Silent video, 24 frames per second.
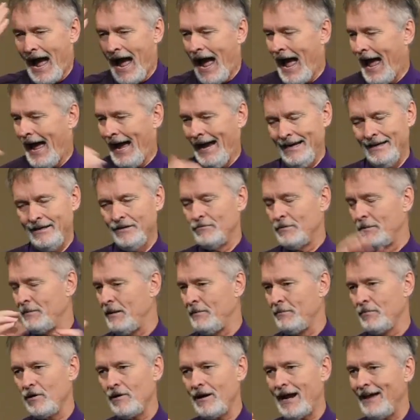I didn't
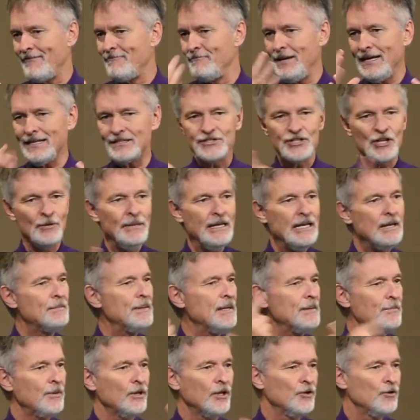remember. I've met so many
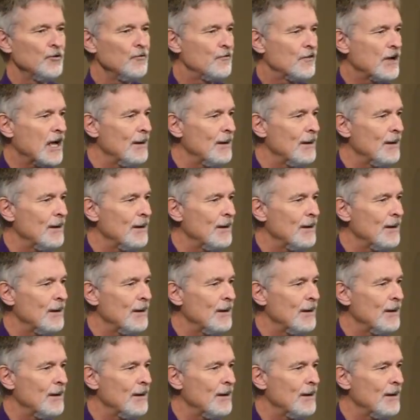people who've